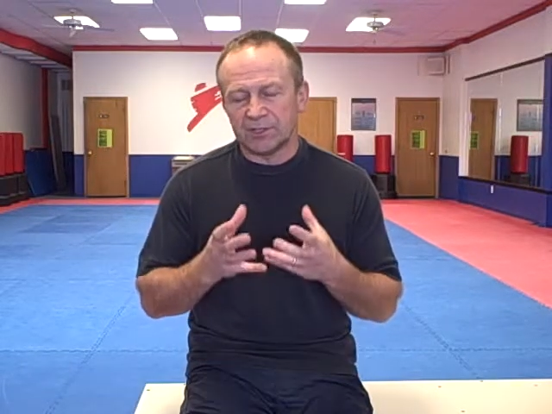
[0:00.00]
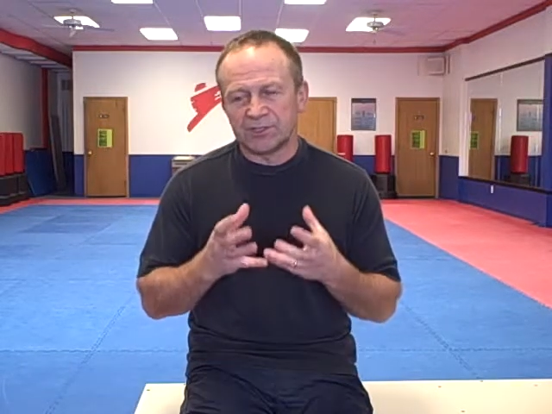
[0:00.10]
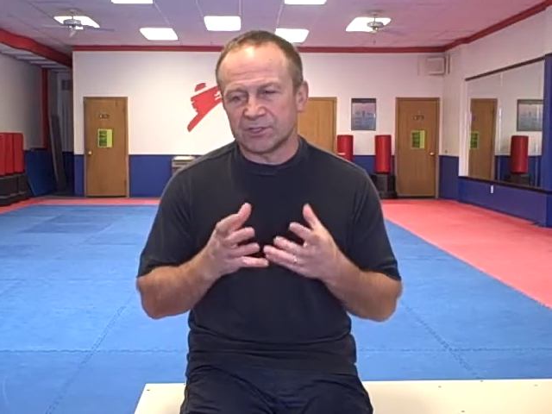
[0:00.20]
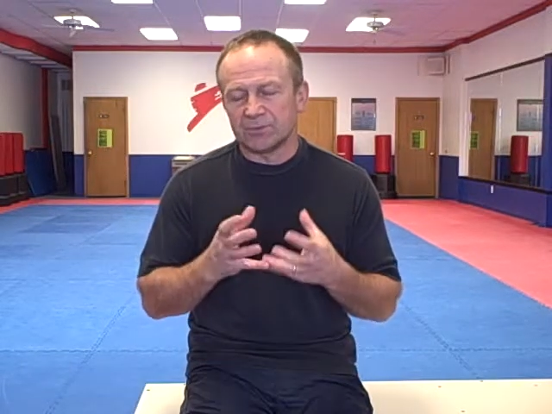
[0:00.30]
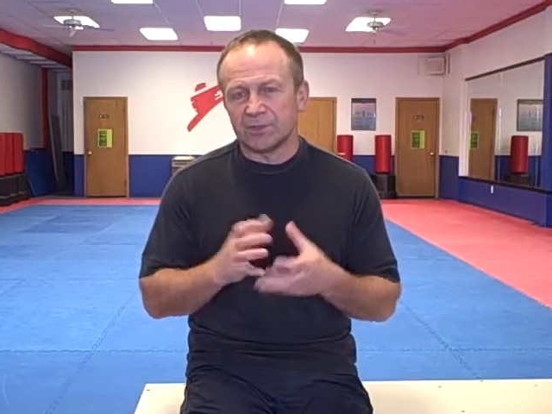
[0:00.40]

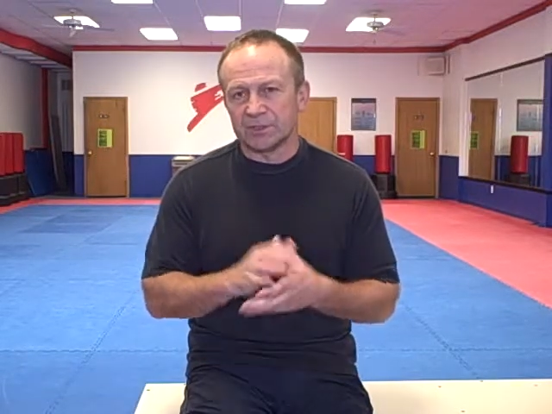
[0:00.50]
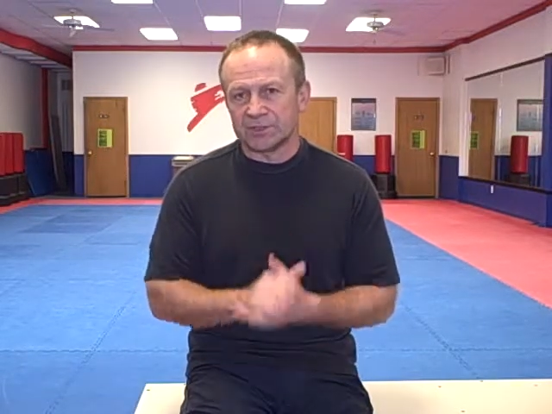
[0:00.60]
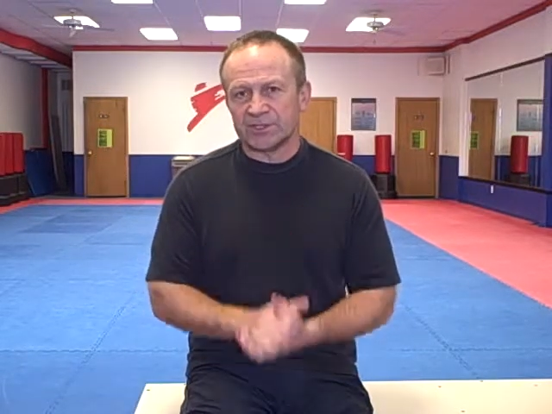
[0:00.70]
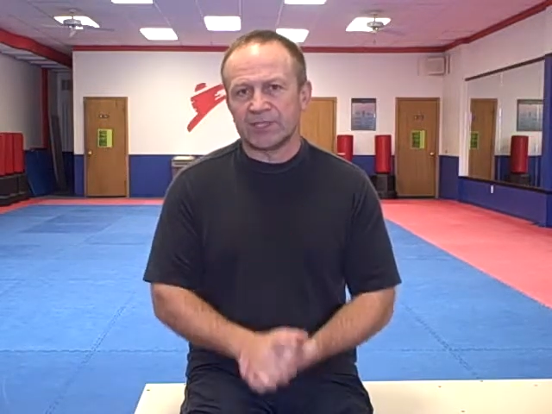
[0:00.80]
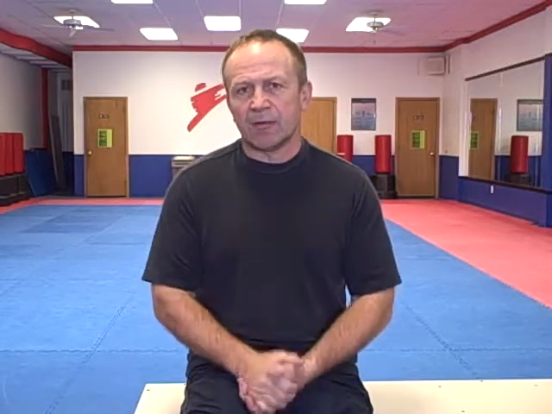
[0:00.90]
Just a real
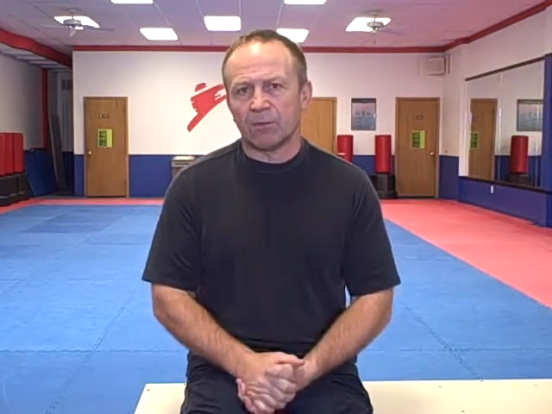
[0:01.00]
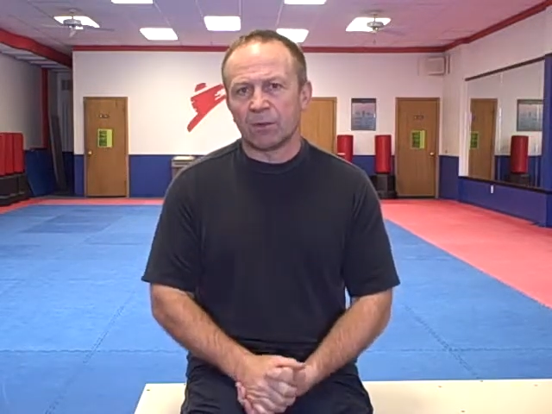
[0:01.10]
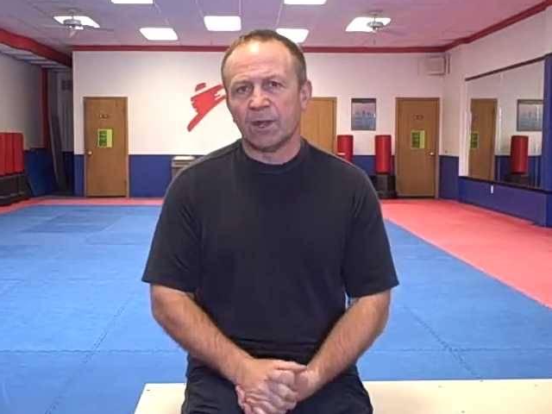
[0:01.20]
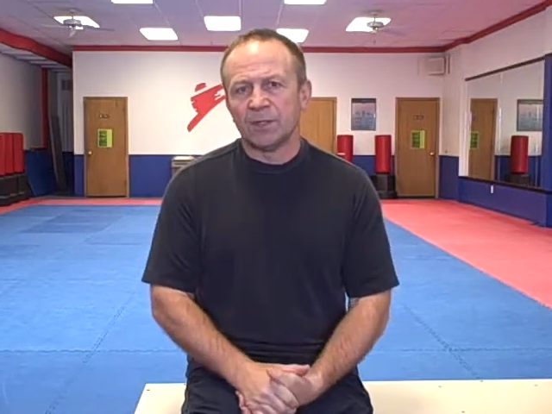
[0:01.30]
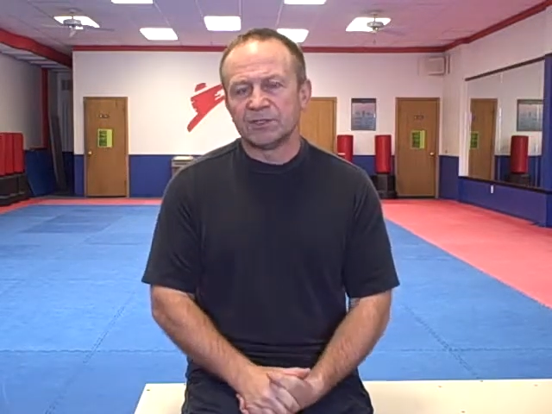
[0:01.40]

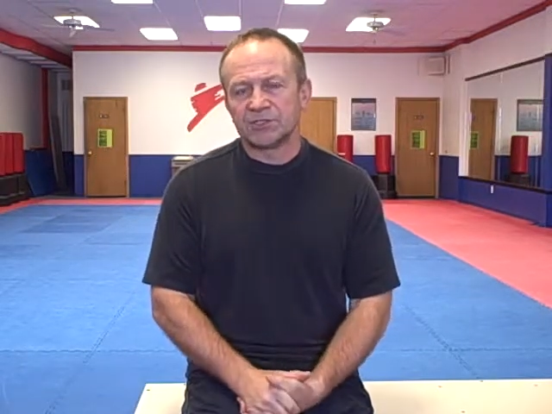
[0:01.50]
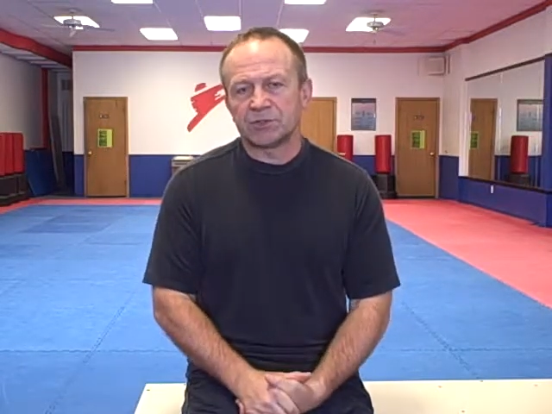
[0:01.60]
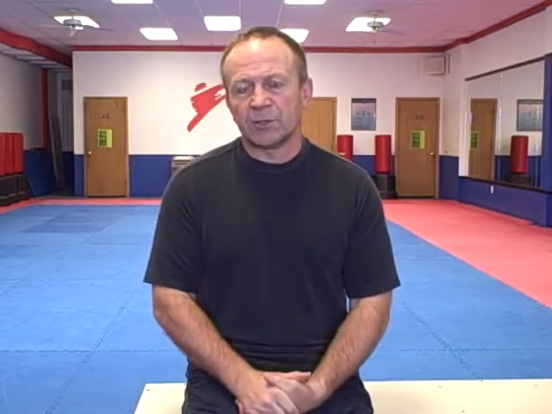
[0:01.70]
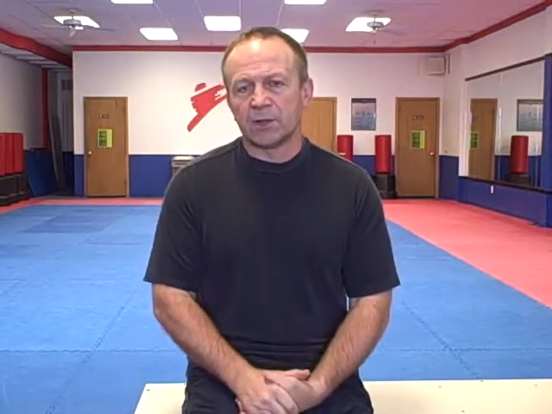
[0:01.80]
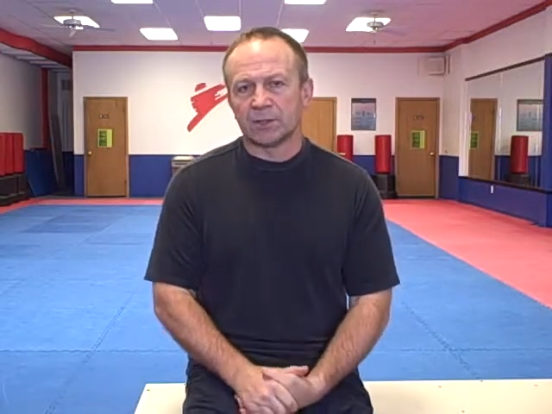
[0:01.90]
stout,
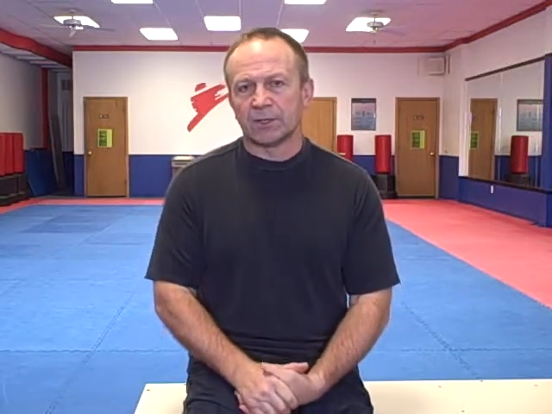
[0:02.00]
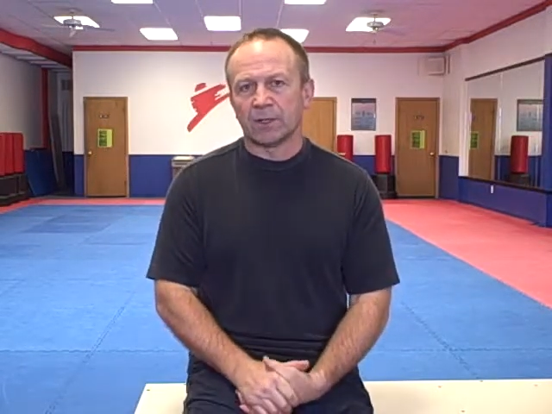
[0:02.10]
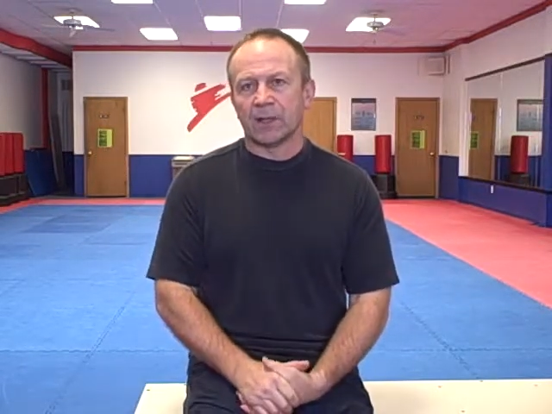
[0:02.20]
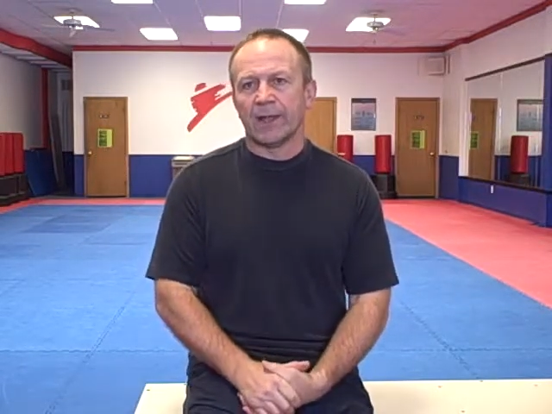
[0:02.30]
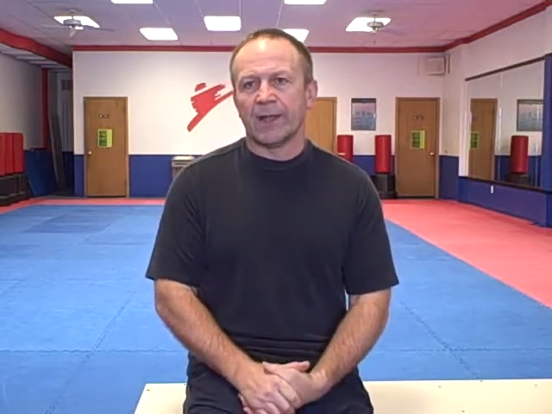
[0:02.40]
strong
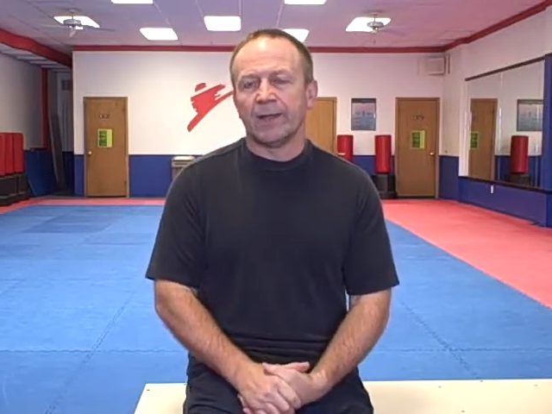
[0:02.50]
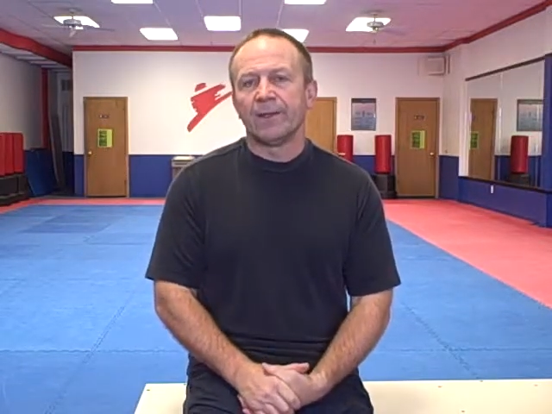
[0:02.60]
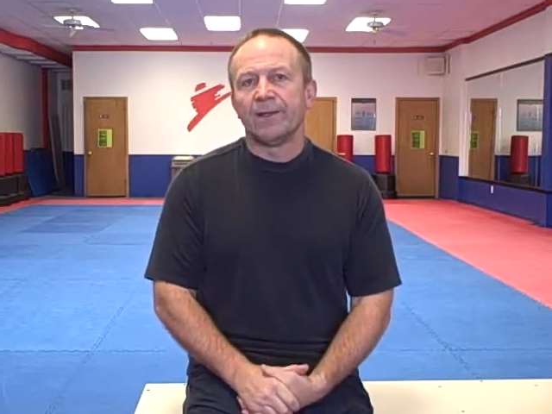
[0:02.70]
little guy.